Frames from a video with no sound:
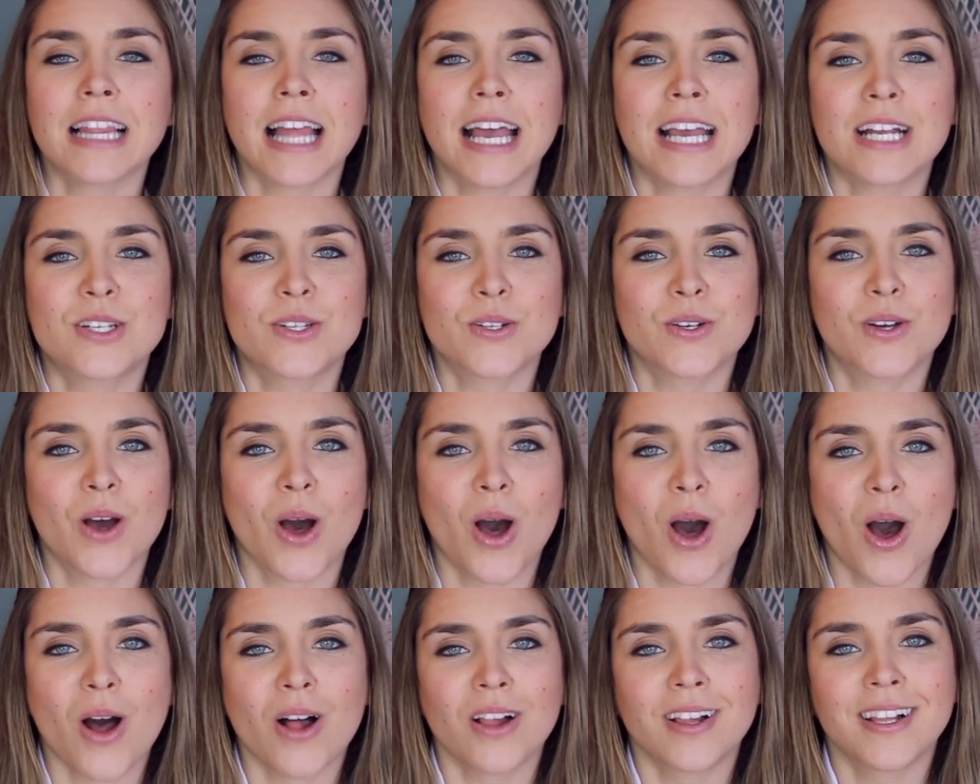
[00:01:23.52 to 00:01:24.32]
like to
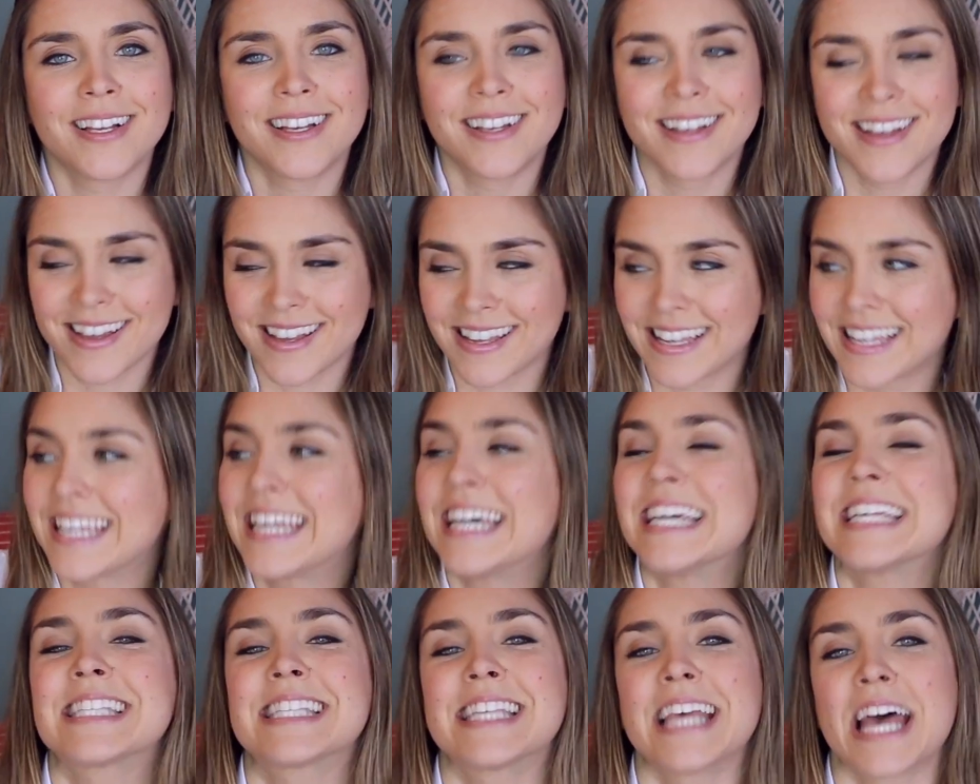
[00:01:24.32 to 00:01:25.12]
call
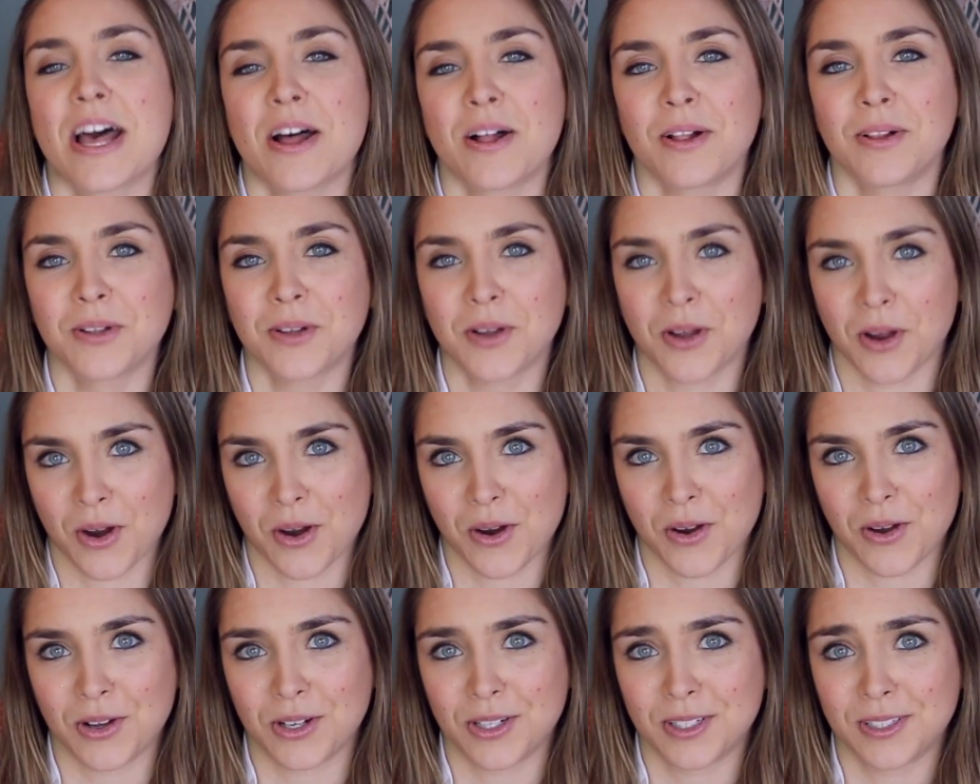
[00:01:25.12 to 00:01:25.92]
Gazelle
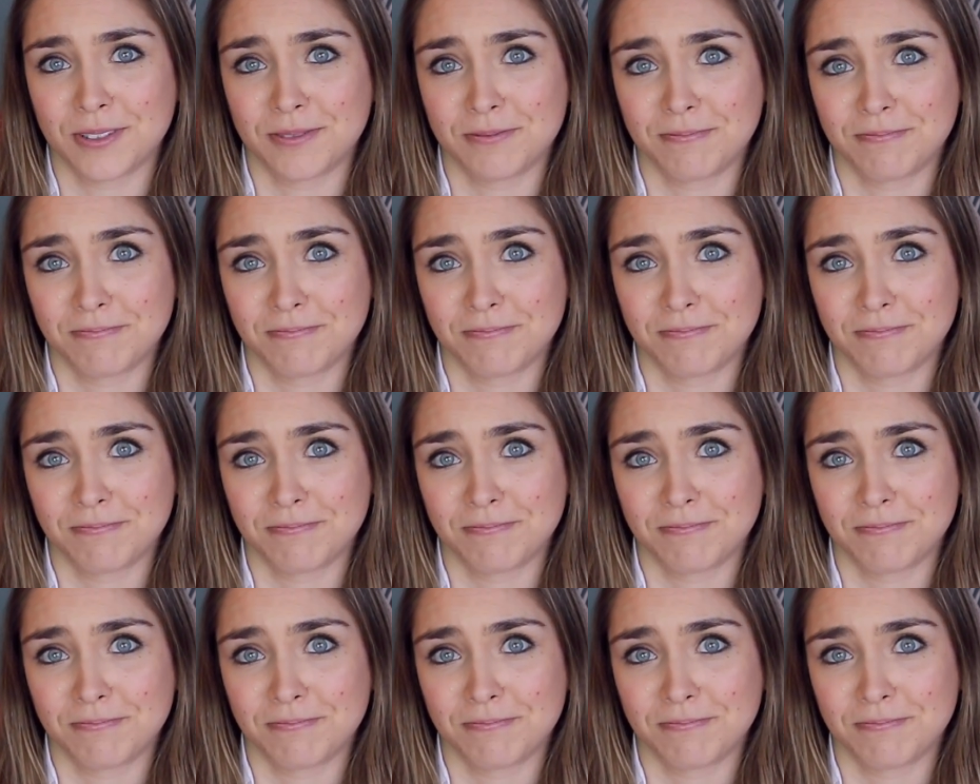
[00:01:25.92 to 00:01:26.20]
Girl.